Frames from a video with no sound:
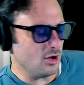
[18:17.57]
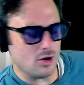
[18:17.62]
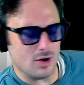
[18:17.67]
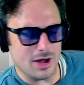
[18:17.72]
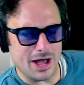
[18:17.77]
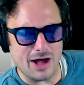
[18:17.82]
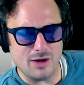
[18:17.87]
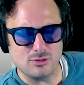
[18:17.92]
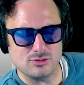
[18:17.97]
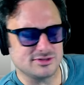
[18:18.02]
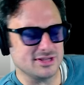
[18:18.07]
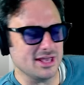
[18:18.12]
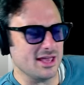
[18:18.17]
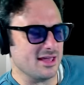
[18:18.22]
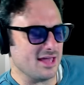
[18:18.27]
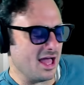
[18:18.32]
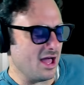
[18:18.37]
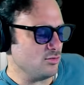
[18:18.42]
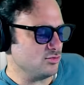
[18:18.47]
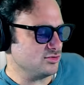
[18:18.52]
Oh,
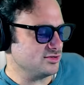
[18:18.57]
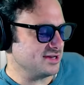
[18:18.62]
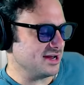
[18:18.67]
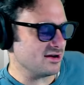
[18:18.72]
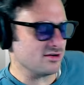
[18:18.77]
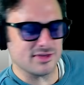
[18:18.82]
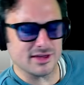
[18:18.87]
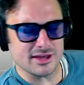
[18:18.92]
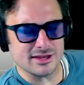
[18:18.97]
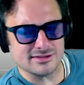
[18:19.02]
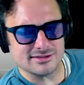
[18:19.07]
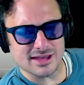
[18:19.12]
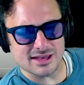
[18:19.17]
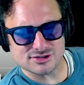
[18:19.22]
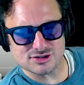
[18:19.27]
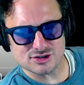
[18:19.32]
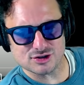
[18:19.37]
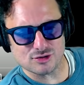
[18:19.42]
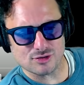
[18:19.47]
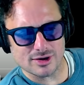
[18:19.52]
how dare they
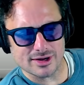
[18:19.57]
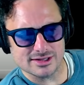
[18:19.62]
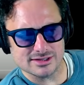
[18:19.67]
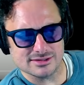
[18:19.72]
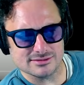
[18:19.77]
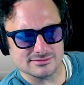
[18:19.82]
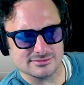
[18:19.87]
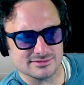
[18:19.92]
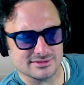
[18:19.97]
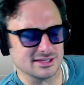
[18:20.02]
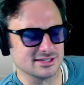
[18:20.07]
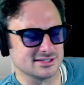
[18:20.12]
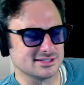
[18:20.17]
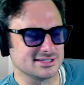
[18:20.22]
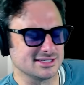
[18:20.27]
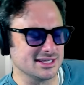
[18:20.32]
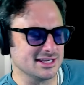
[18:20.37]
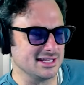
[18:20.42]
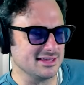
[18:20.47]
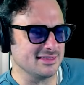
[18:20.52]
desecrate
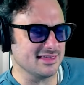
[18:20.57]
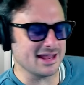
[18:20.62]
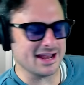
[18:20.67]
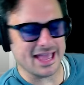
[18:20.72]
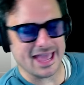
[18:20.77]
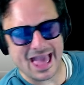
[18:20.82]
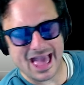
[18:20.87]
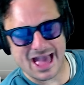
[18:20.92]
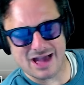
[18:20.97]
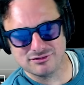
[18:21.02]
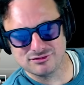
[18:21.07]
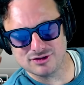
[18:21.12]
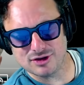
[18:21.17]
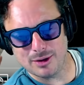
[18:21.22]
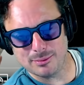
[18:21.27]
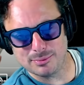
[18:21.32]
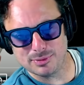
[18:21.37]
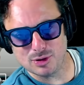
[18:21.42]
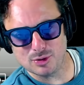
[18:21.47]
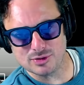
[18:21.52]
this city that I have
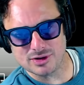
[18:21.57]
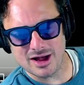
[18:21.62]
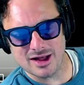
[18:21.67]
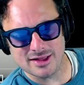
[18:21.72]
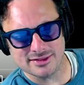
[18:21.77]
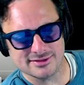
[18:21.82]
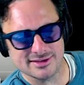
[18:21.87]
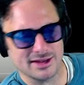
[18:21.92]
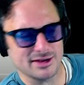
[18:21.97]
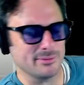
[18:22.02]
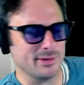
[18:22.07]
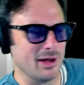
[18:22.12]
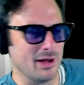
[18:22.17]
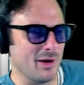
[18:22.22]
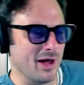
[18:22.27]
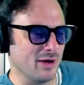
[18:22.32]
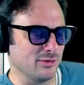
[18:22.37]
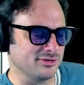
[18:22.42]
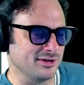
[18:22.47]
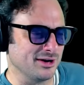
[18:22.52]
to upload content
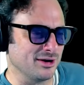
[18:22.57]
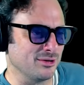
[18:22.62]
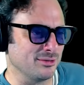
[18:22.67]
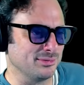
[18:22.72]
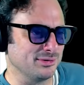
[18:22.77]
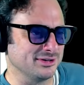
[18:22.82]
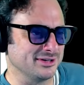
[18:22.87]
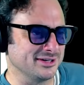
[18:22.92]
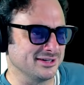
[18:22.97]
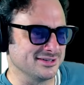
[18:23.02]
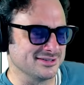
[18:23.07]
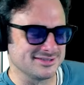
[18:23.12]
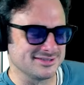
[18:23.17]
about how terrible it